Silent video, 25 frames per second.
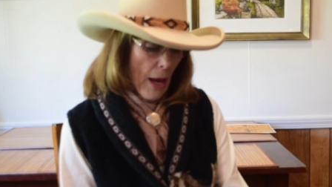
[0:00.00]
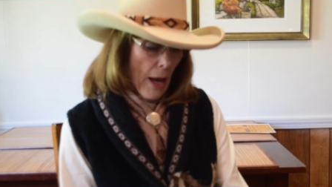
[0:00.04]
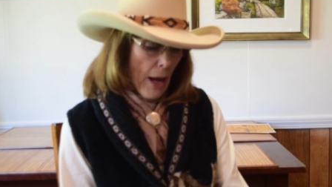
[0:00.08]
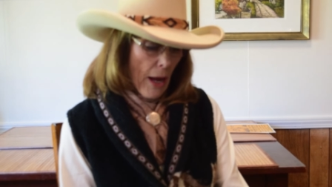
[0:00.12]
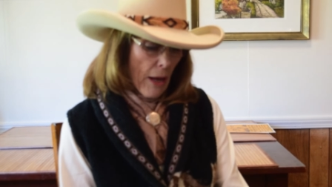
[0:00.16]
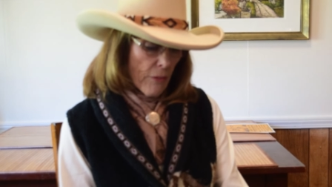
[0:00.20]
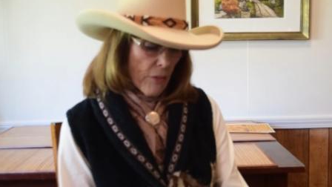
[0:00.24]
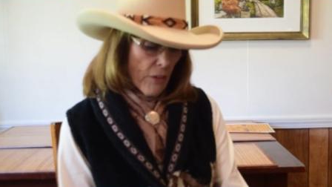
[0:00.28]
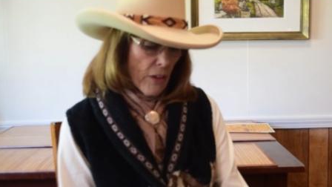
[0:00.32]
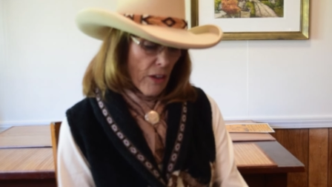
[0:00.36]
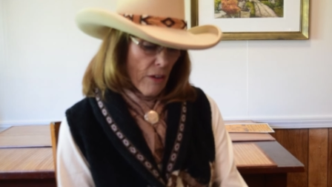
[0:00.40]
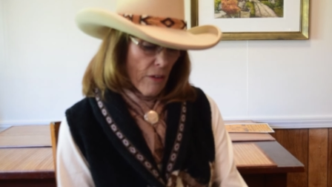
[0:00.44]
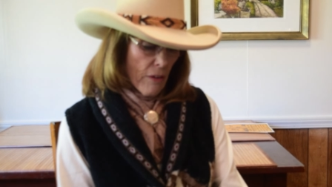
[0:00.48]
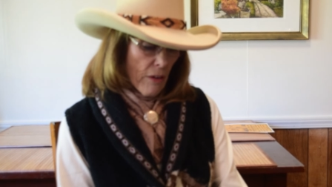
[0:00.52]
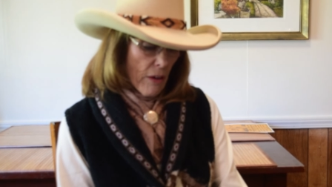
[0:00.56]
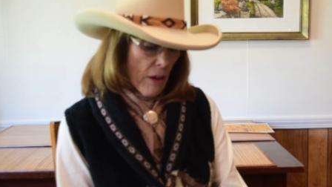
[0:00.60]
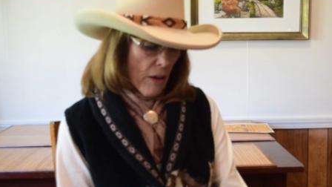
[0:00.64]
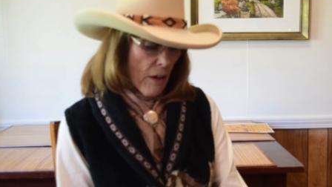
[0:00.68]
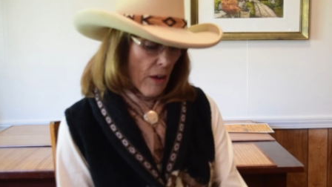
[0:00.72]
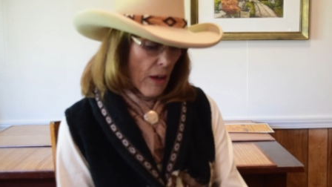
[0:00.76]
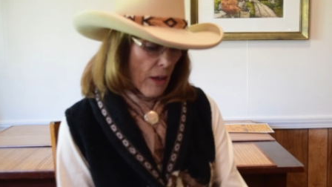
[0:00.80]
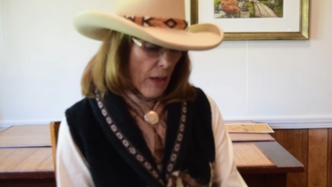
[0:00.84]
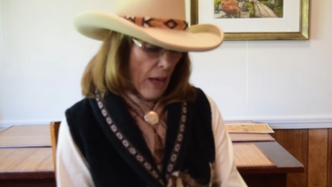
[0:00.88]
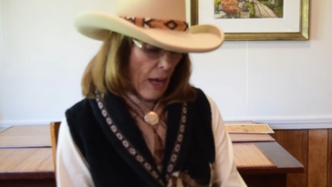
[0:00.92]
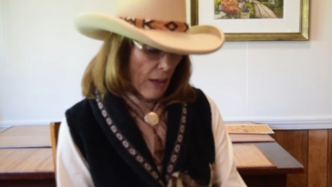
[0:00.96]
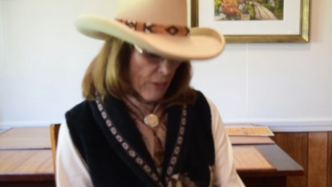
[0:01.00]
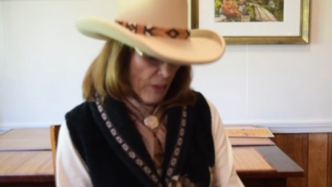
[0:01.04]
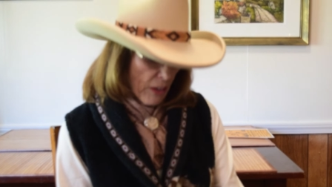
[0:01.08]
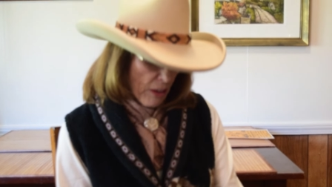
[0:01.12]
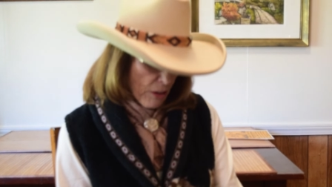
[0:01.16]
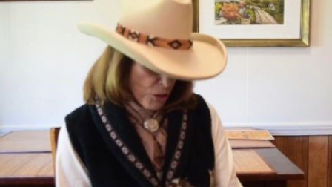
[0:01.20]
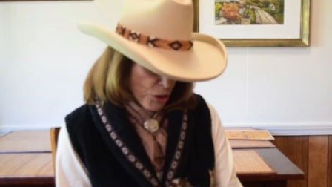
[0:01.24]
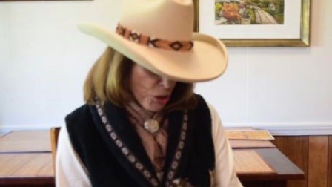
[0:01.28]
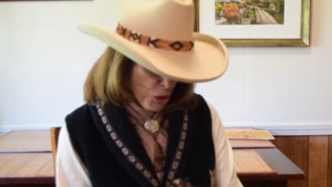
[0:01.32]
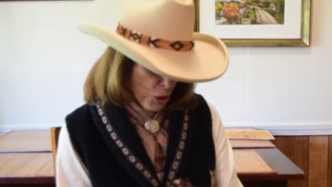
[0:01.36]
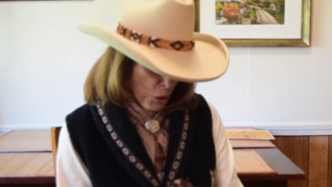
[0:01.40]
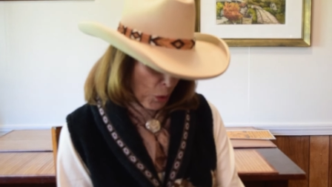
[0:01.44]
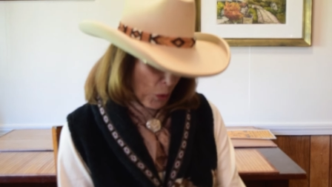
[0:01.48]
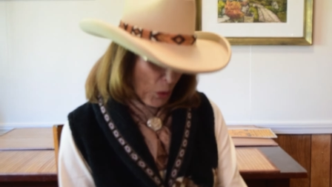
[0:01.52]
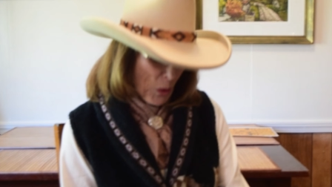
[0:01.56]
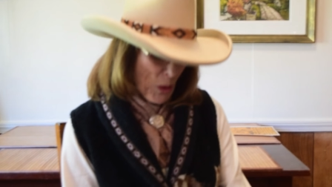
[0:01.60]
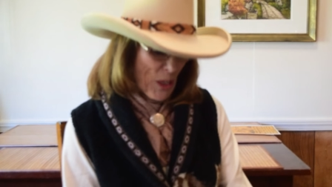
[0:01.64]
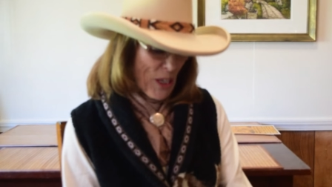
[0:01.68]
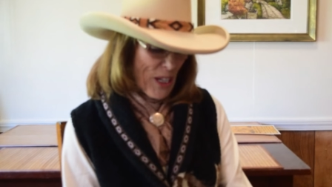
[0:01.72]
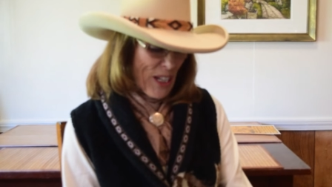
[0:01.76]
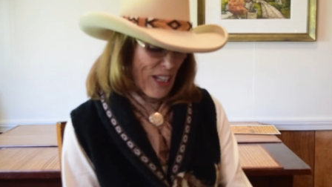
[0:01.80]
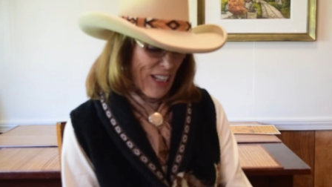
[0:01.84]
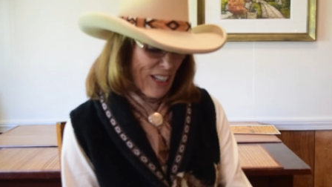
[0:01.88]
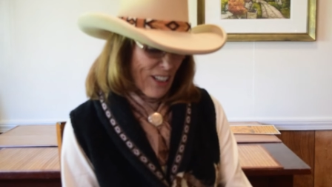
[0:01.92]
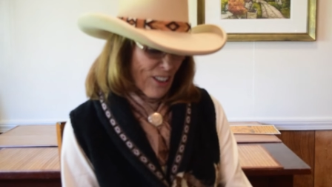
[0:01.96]
and the
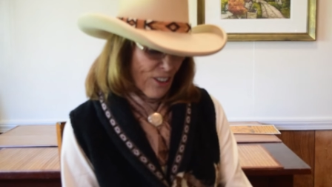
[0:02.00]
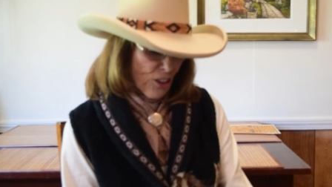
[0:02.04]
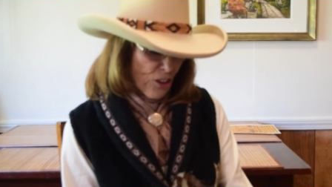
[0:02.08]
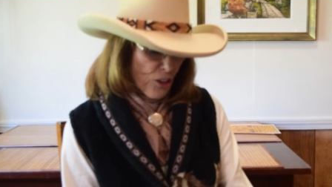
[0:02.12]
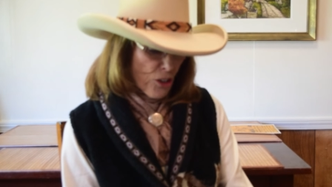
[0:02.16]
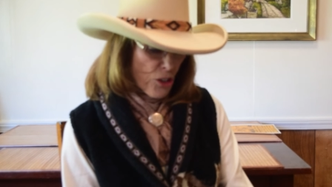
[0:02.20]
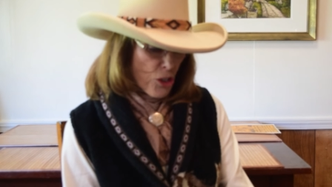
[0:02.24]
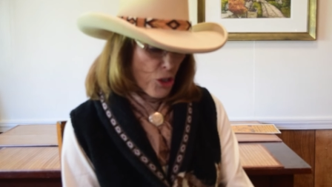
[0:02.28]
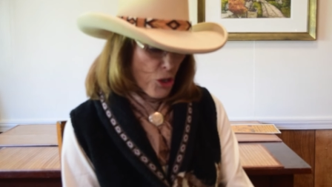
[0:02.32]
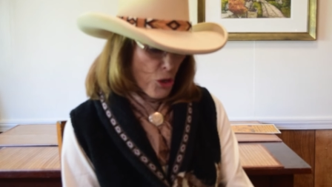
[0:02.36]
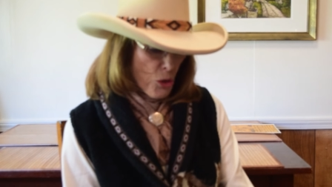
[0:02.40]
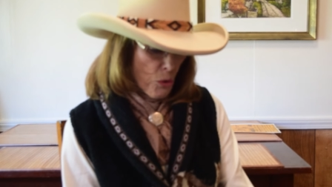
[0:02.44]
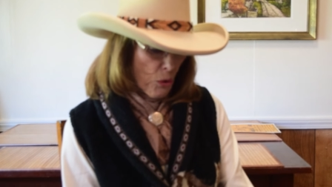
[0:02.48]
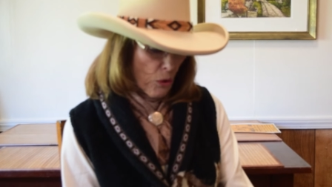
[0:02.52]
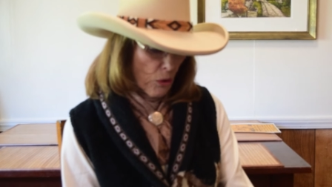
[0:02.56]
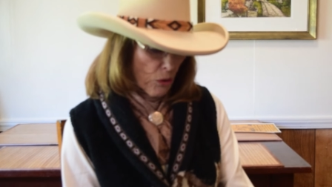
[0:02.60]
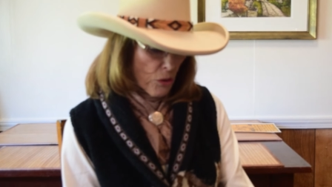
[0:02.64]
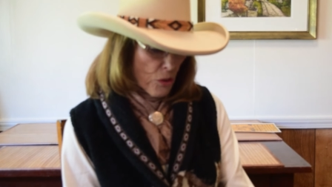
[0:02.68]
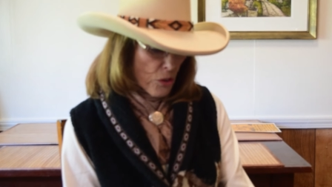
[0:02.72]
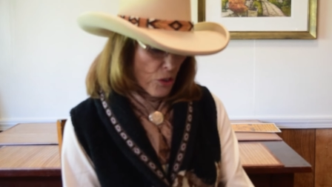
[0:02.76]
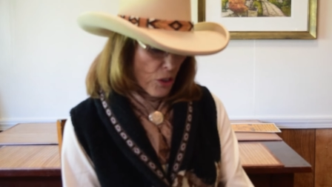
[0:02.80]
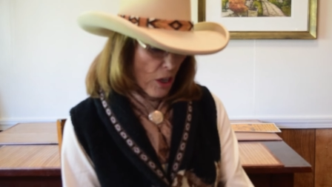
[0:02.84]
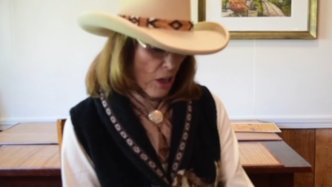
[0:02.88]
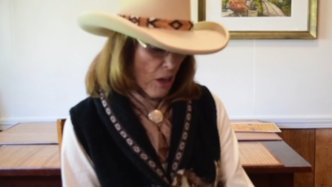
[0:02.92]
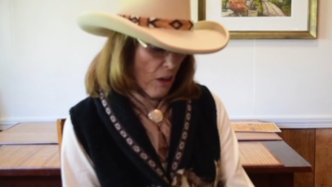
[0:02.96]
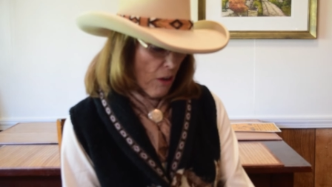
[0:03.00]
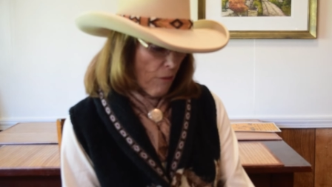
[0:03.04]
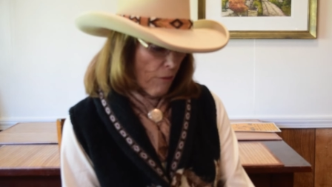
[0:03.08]
assorted gear, tools,